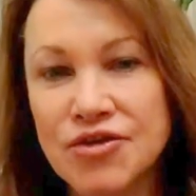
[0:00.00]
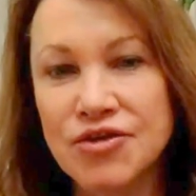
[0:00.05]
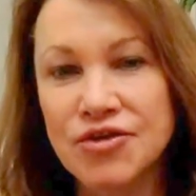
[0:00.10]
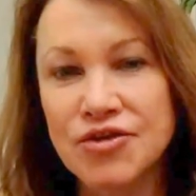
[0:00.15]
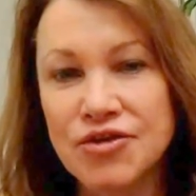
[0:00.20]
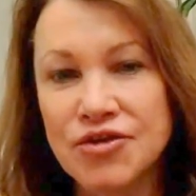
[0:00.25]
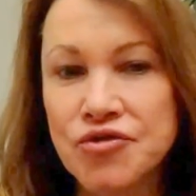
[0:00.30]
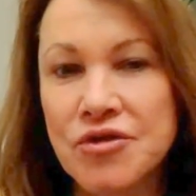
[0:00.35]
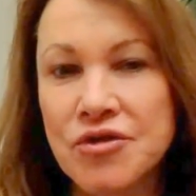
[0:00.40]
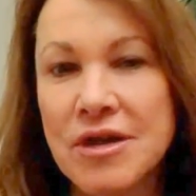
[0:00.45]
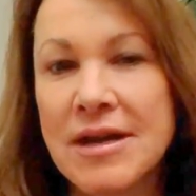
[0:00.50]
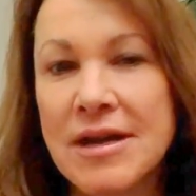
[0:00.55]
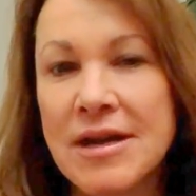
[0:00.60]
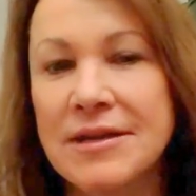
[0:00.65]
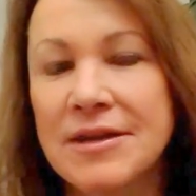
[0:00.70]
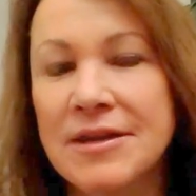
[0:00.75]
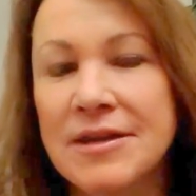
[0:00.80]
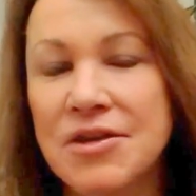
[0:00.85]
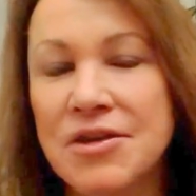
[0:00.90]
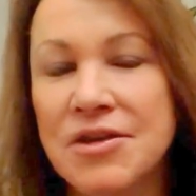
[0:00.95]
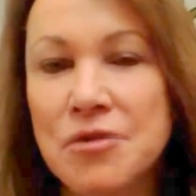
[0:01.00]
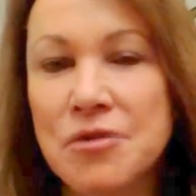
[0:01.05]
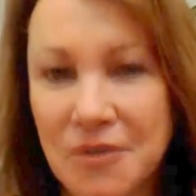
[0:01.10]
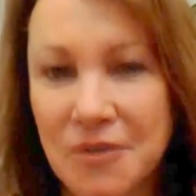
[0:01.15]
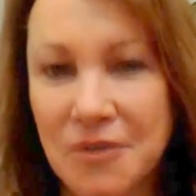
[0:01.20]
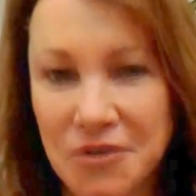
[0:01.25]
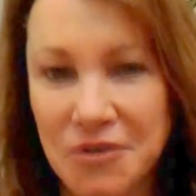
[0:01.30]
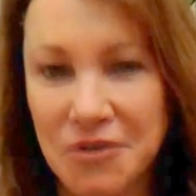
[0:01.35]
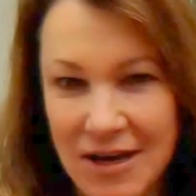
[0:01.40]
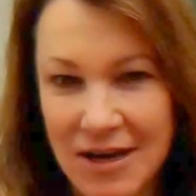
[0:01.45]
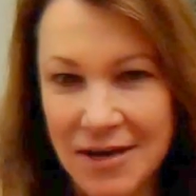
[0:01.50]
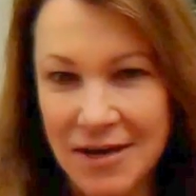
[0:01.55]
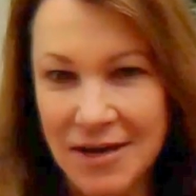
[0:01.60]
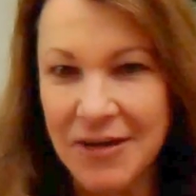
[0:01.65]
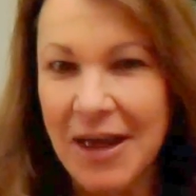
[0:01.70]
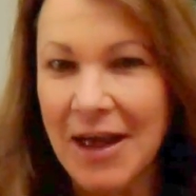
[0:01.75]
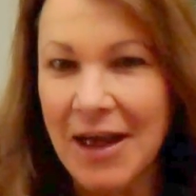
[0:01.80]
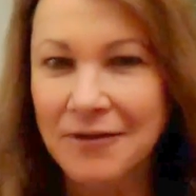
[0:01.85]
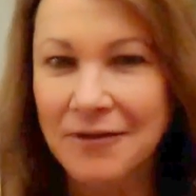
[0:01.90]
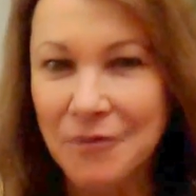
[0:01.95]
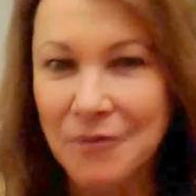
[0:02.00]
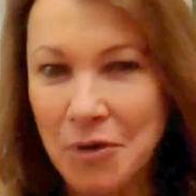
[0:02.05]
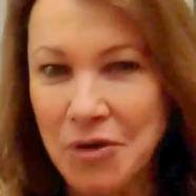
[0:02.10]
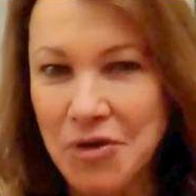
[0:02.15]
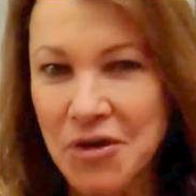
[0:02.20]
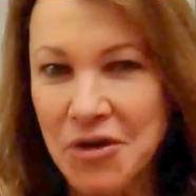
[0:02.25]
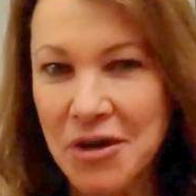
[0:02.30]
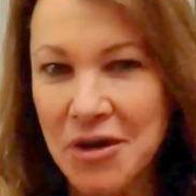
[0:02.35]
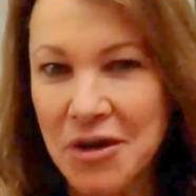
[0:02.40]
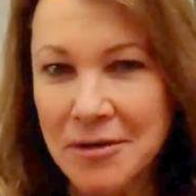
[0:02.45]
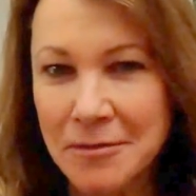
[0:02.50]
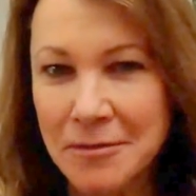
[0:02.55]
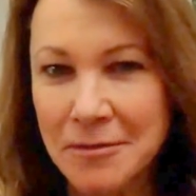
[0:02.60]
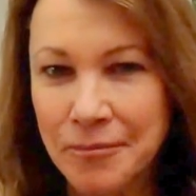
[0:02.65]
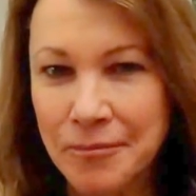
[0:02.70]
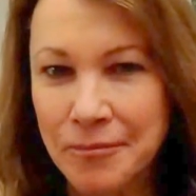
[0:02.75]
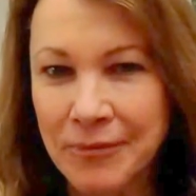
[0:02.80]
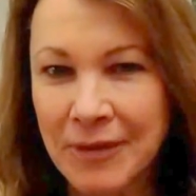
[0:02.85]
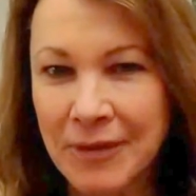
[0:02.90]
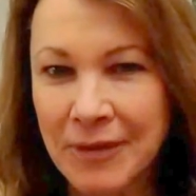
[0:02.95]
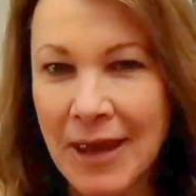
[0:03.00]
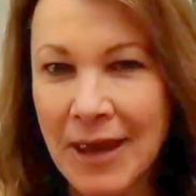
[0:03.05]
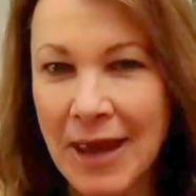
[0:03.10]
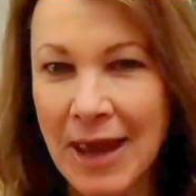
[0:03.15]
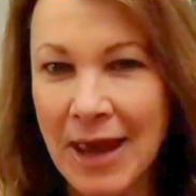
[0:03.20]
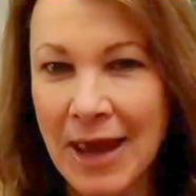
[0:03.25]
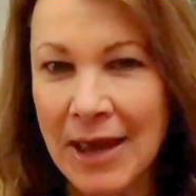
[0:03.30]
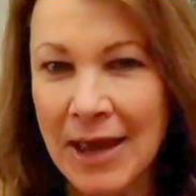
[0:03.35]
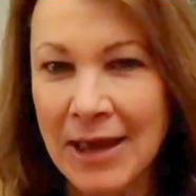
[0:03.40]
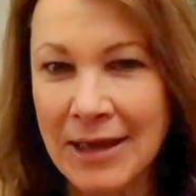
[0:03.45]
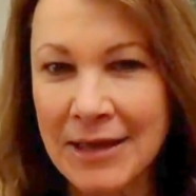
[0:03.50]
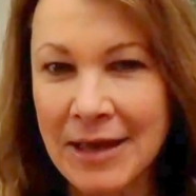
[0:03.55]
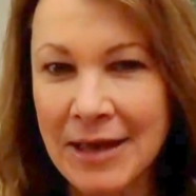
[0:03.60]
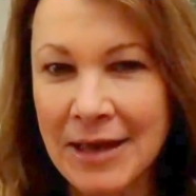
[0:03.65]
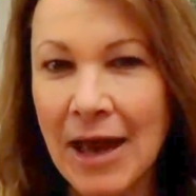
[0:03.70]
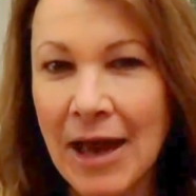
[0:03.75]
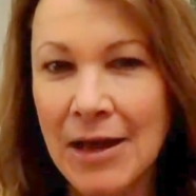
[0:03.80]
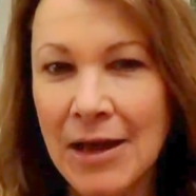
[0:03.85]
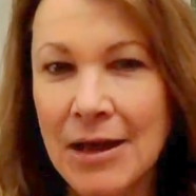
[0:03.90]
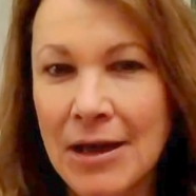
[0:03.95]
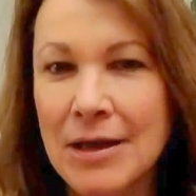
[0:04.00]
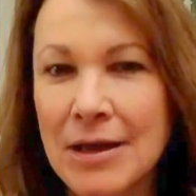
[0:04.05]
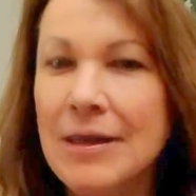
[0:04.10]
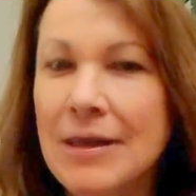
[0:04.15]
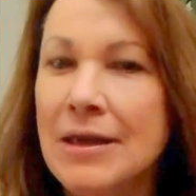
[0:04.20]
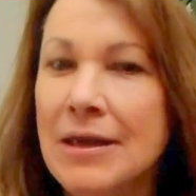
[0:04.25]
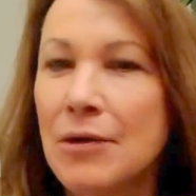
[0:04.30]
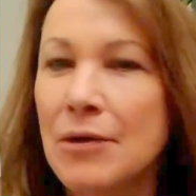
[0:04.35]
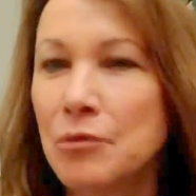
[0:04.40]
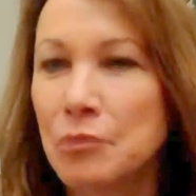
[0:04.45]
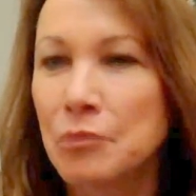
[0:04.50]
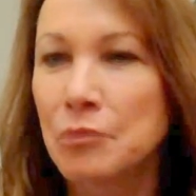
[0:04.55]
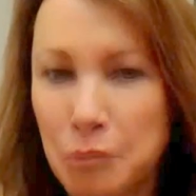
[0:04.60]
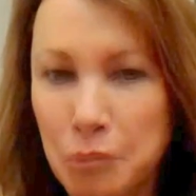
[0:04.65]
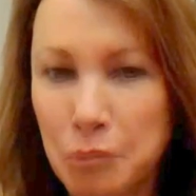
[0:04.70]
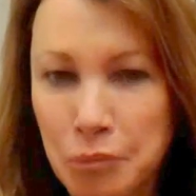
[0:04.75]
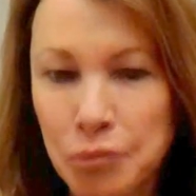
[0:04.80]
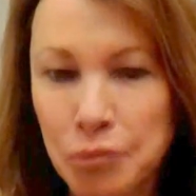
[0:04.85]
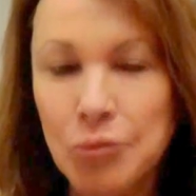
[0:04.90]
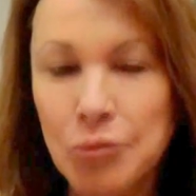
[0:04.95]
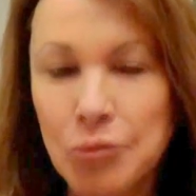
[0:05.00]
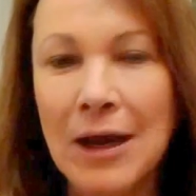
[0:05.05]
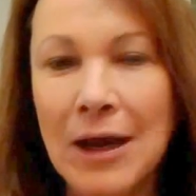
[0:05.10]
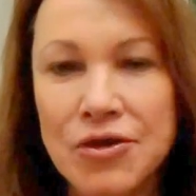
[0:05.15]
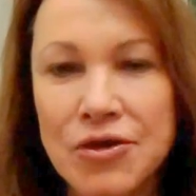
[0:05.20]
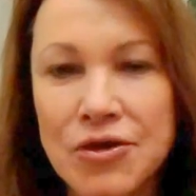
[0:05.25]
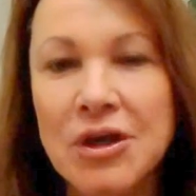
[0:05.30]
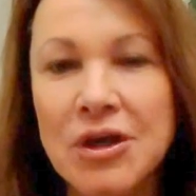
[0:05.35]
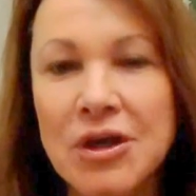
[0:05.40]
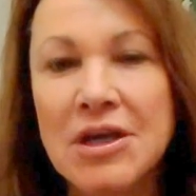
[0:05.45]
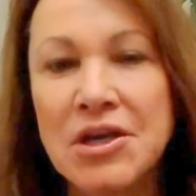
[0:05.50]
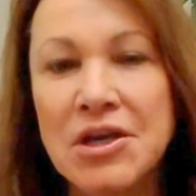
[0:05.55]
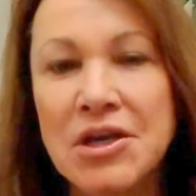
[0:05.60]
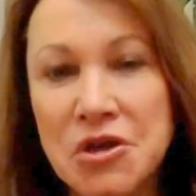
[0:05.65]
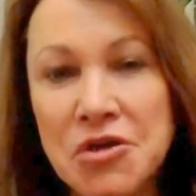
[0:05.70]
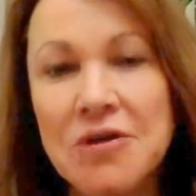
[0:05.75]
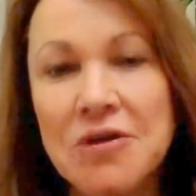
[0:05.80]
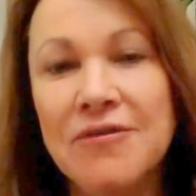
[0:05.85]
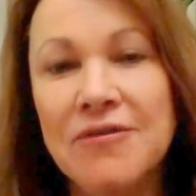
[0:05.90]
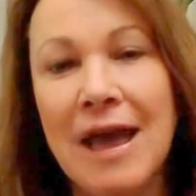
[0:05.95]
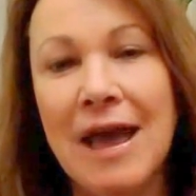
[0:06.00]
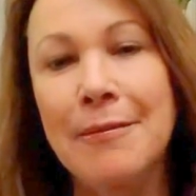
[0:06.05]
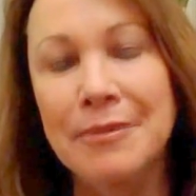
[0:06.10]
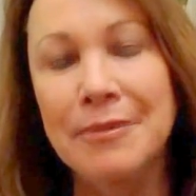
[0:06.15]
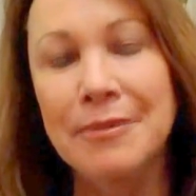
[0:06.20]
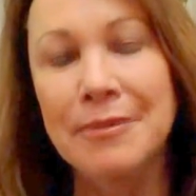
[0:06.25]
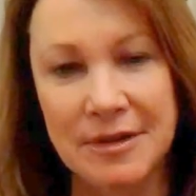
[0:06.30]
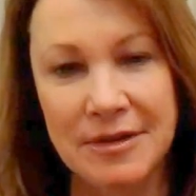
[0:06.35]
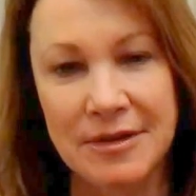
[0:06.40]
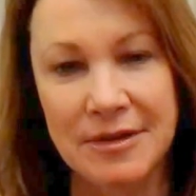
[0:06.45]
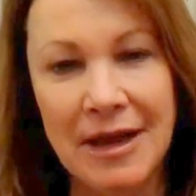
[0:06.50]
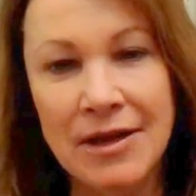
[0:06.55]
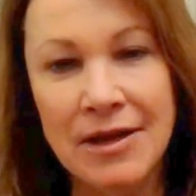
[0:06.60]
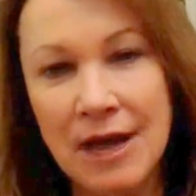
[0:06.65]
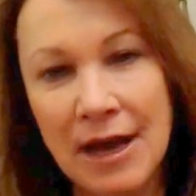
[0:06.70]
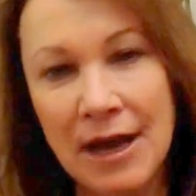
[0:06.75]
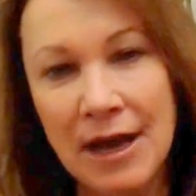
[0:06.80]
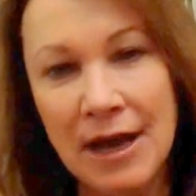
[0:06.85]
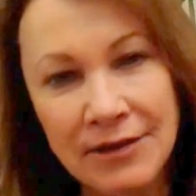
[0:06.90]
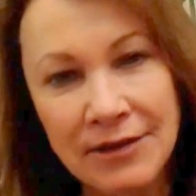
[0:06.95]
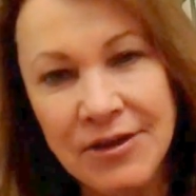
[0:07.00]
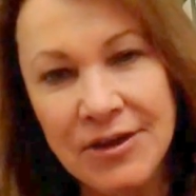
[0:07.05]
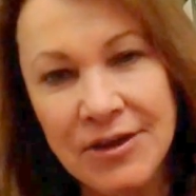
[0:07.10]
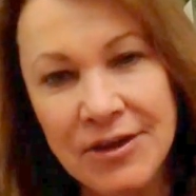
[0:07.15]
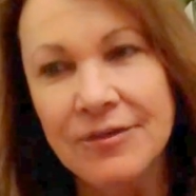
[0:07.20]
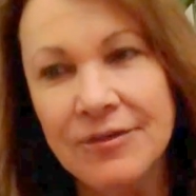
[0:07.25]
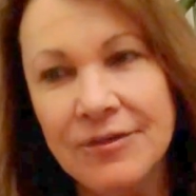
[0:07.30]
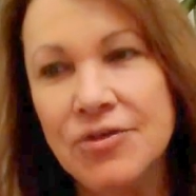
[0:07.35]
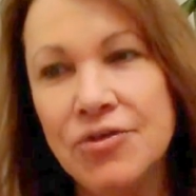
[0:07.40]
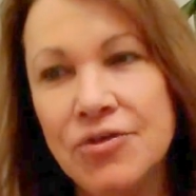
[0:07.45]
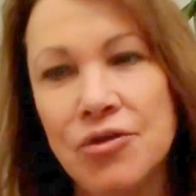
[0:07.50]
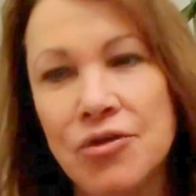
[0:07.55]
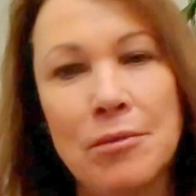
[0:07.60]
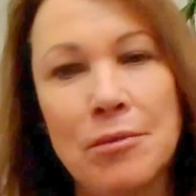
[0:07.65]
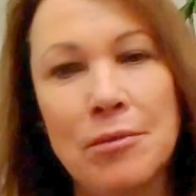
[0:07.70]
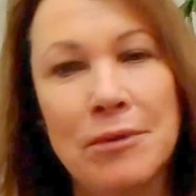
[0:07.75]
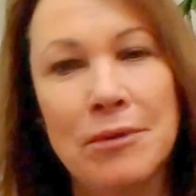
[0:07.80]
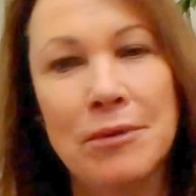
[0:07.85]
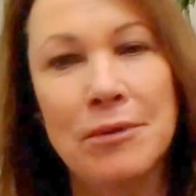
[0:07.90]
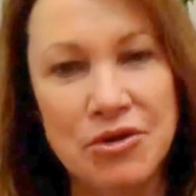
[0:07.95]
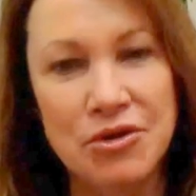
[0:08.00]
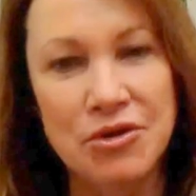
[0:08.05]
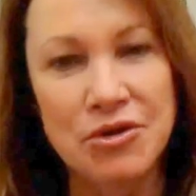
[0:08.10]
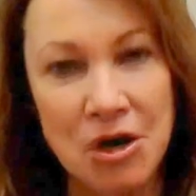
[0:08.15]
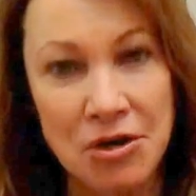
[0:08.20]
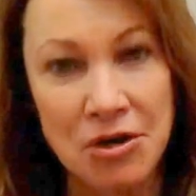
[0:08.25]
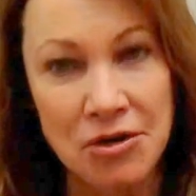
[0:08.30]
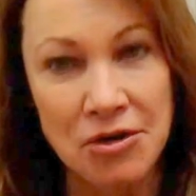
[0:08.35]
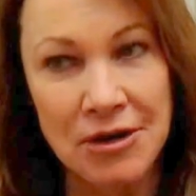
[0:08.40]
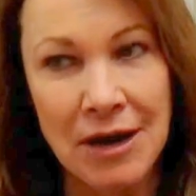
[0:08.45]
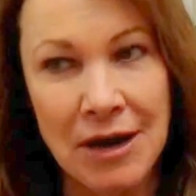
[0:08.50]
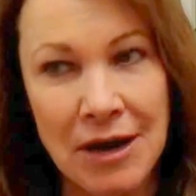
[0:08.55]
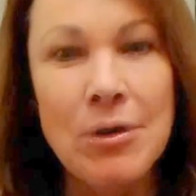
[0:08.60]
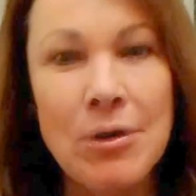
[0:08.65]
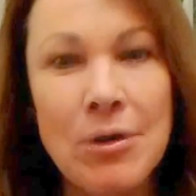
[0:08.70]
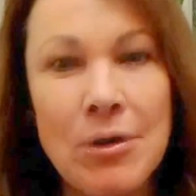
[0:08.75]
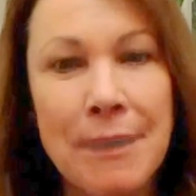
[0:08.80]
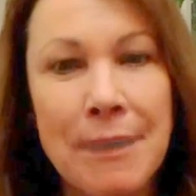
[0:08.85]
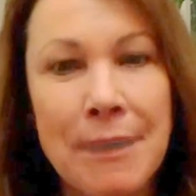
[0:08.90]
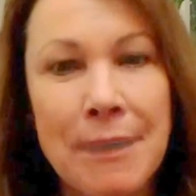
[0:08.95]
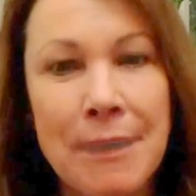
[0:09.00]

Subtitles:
junior at the University of California, and I took a year of absence. I lived in Europe when I was younger, and I went